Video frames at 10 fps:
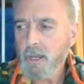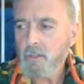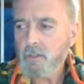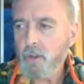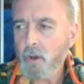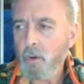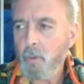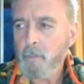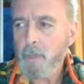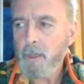
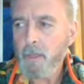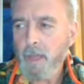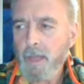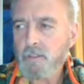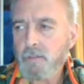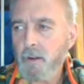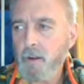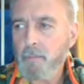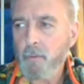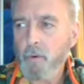So that's
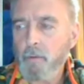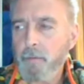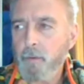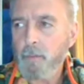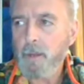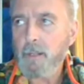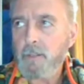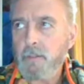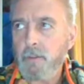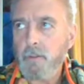very important for me
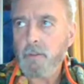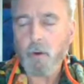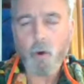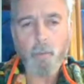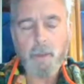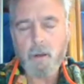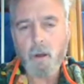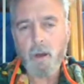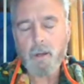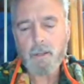to home in
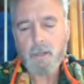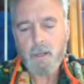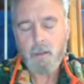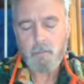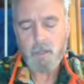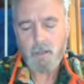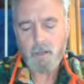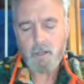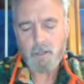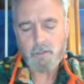on,
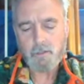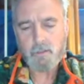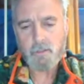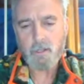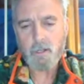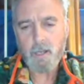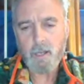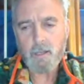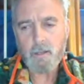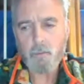because
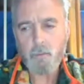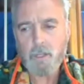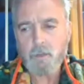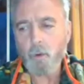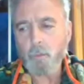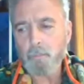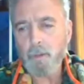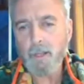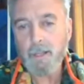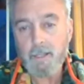we don't
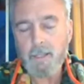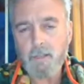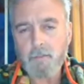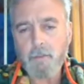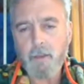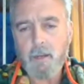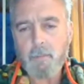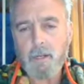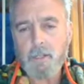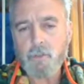believe
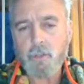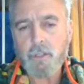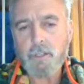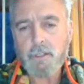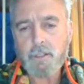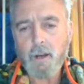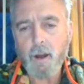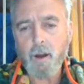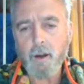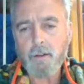anybody took
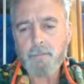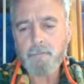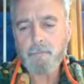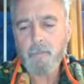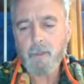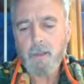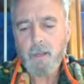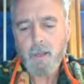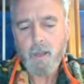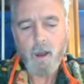our
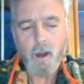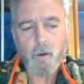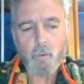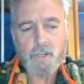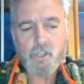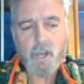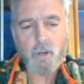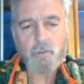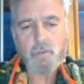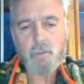reach
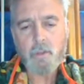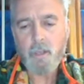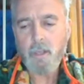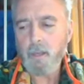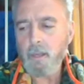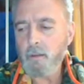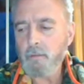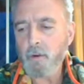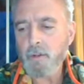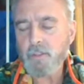outs
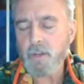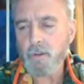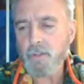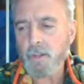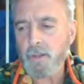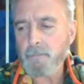very seriously.